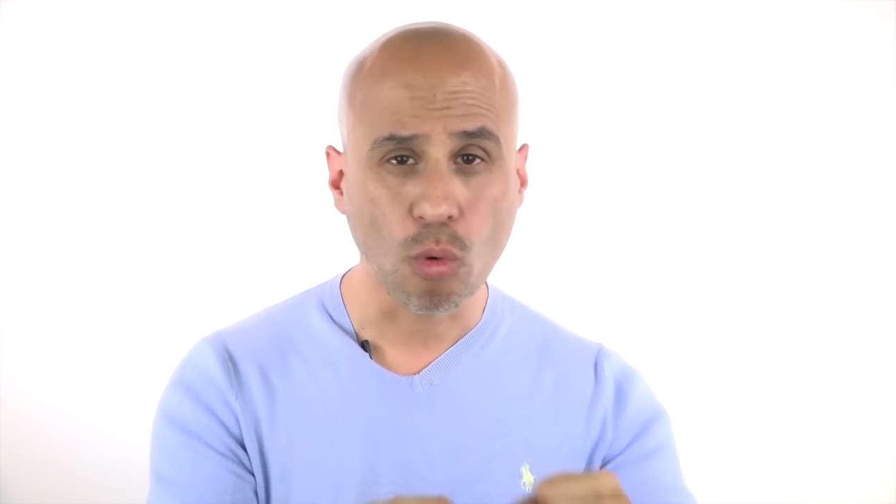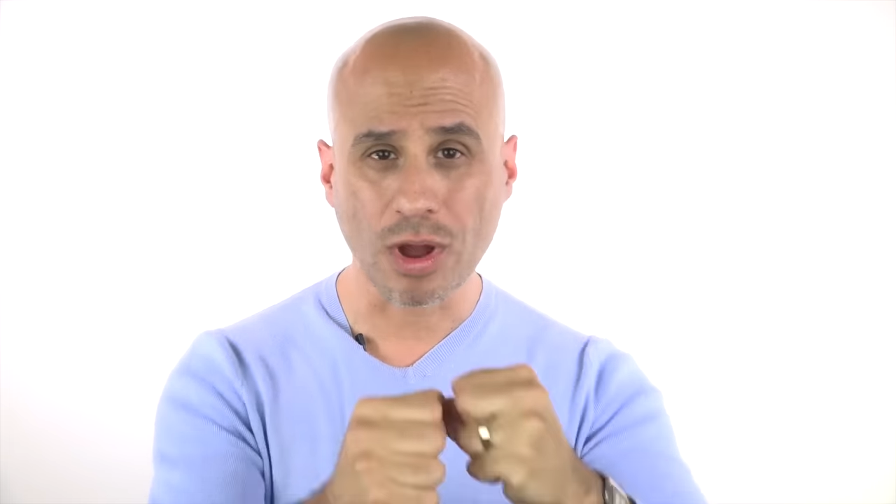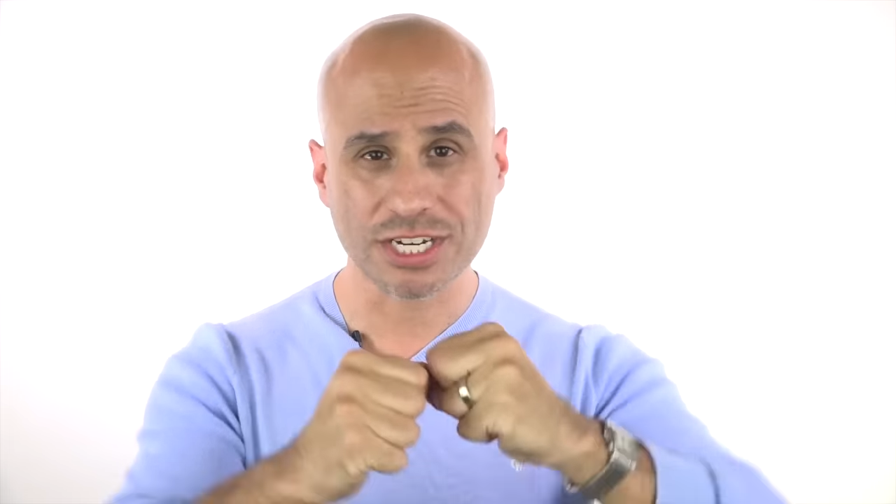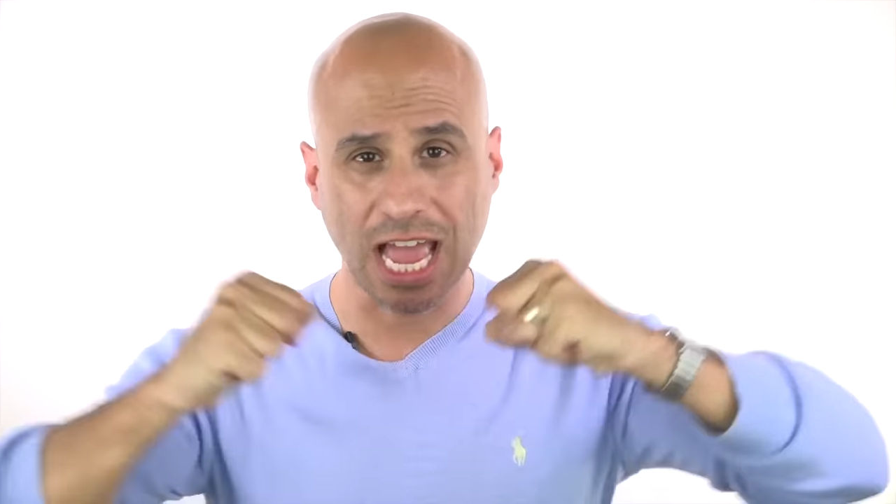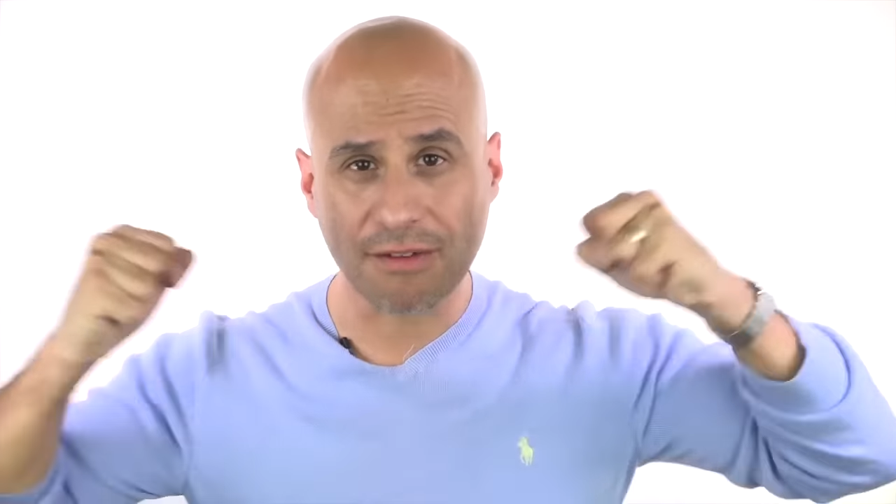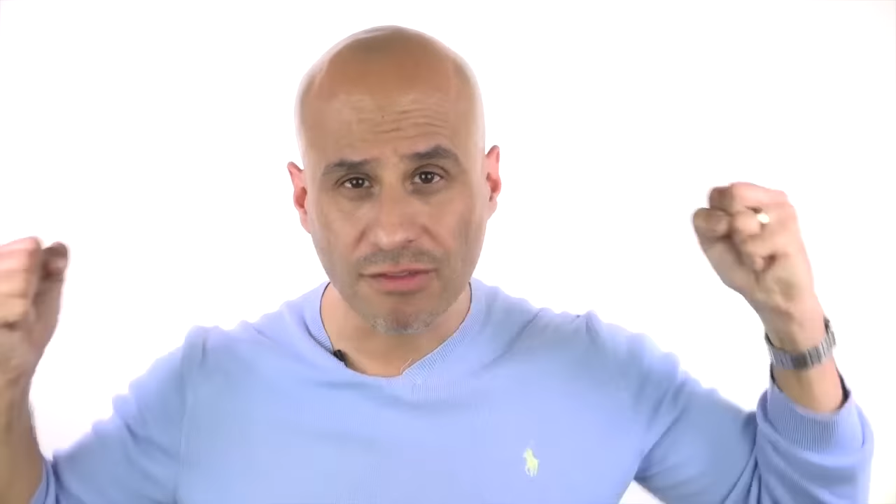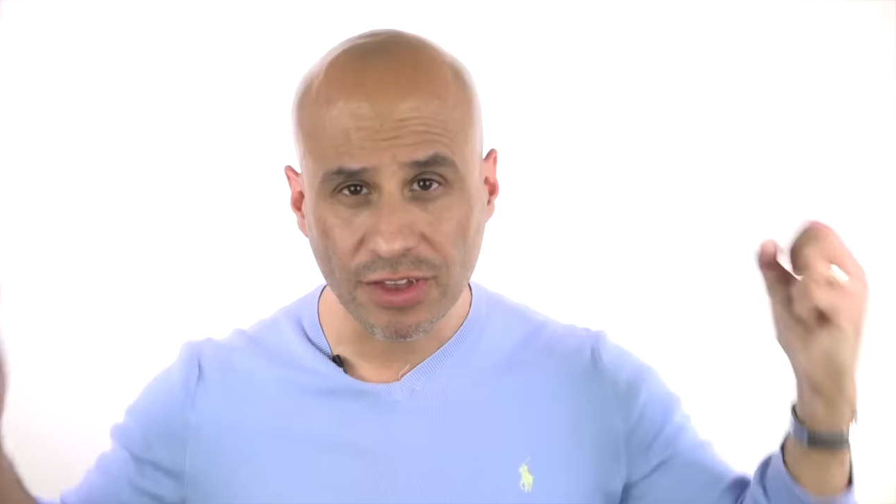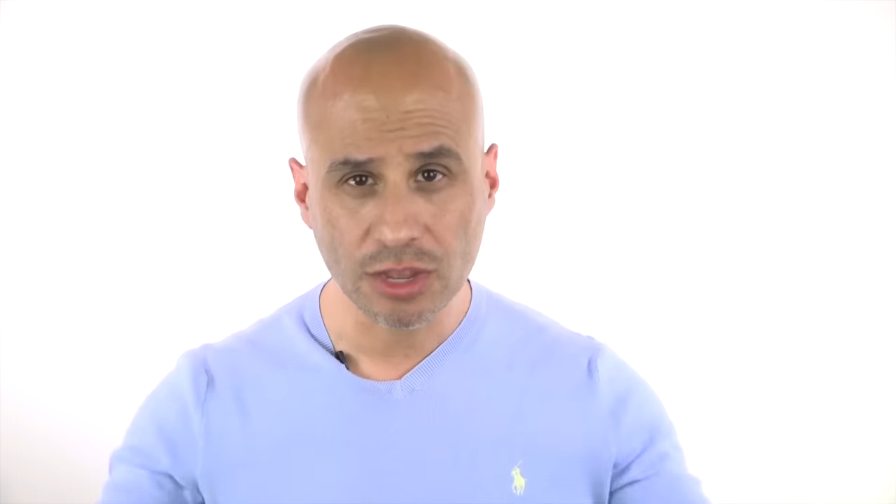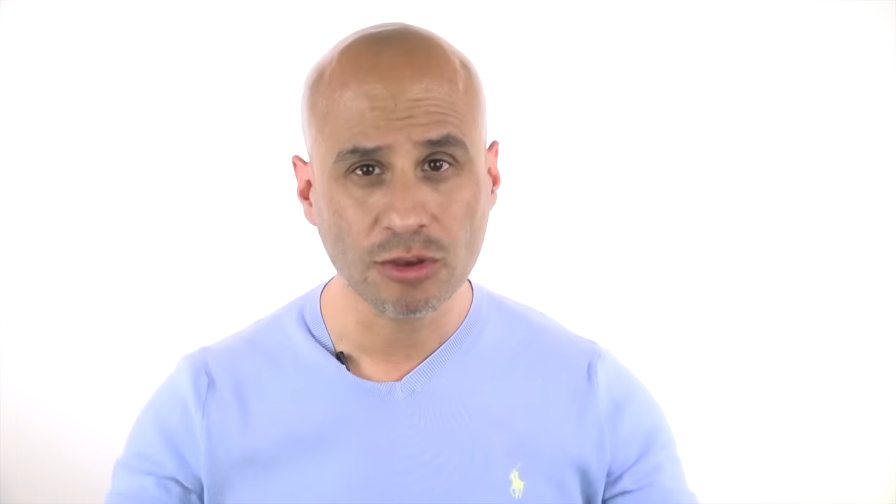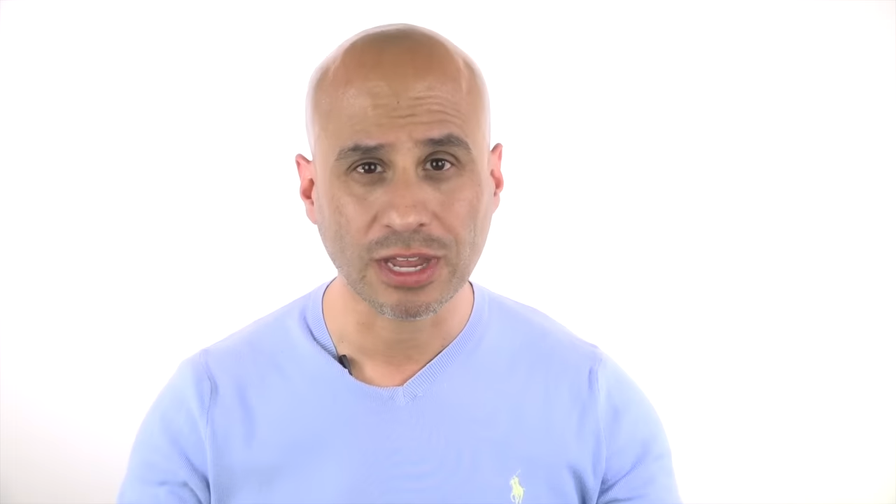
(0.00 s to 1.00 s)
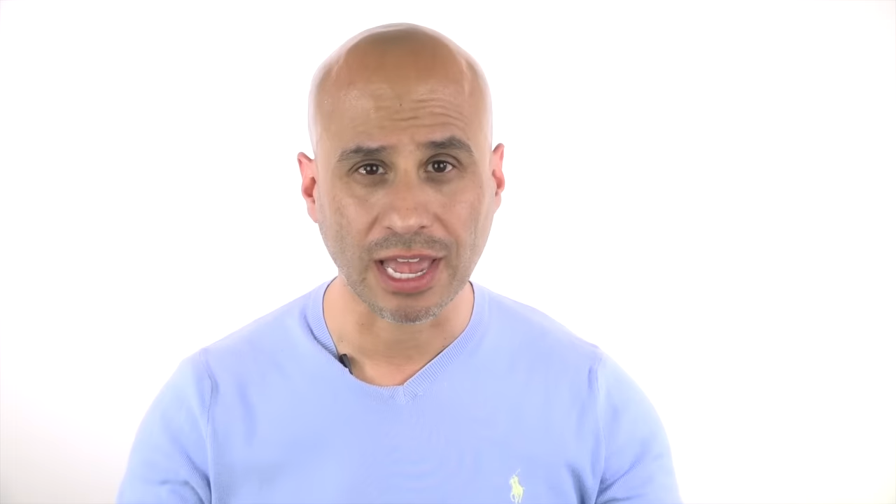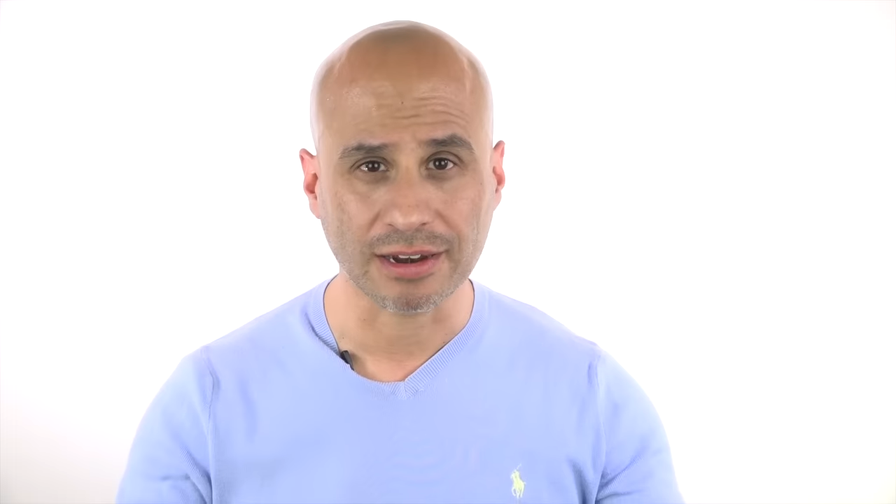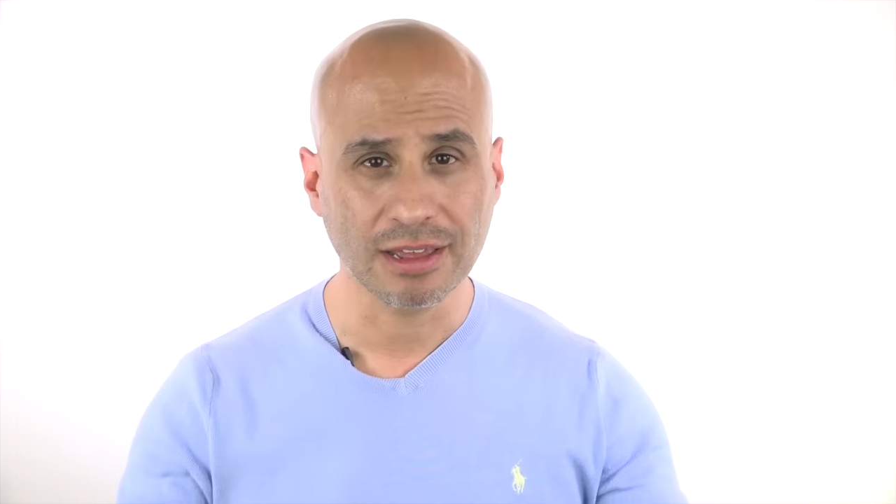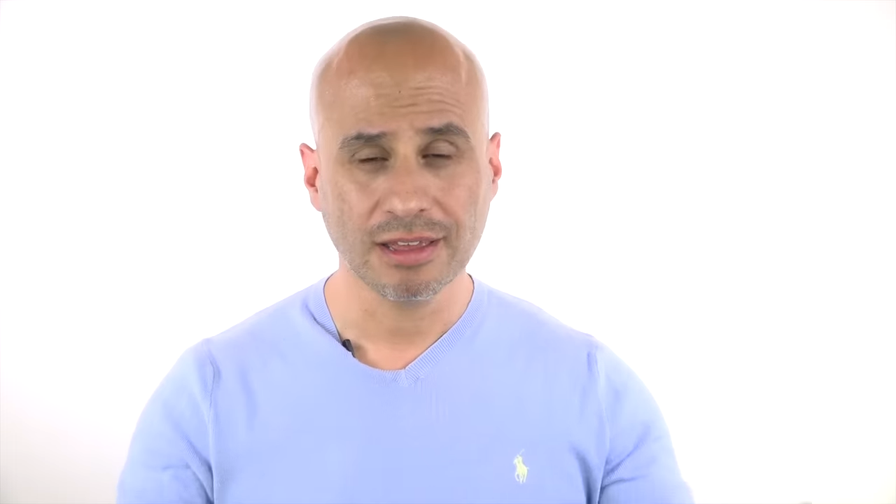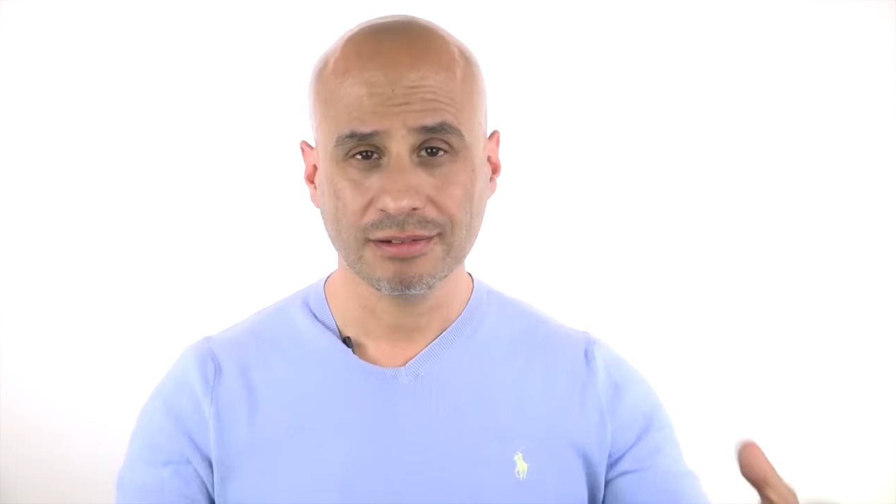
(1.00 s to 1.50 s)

Watch every video you can.